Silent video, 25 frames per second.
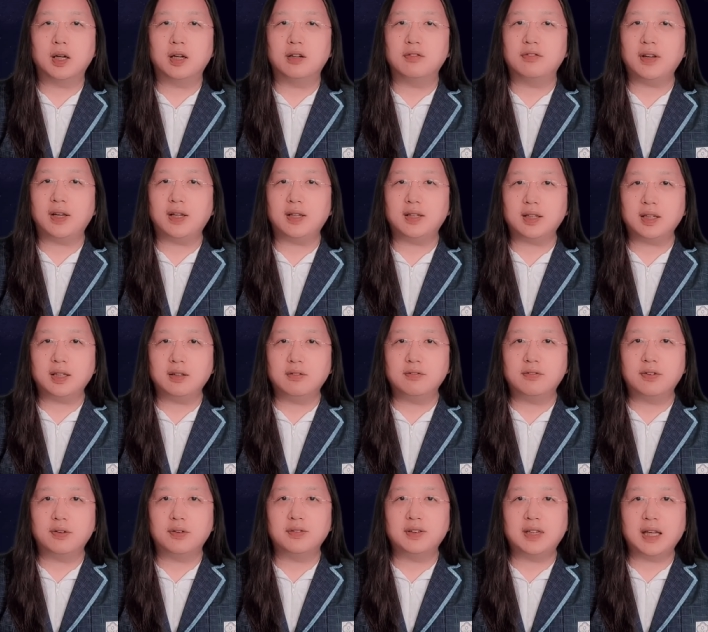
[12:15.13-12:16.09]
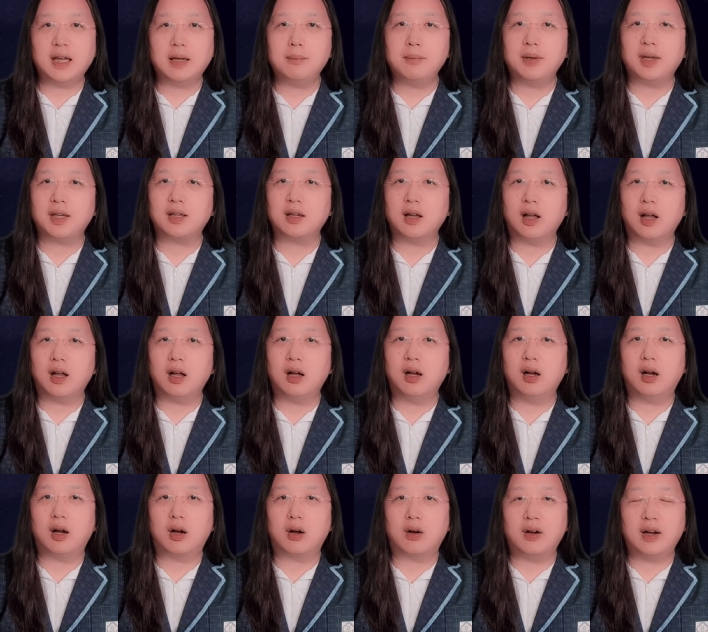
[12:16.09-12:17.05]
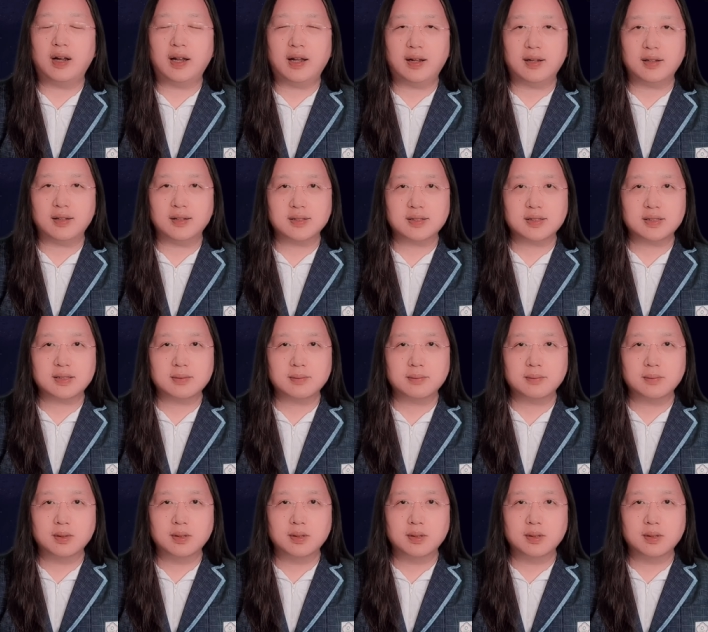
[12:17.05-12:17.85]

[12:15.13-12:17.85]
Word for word: of an infodemic on our hands.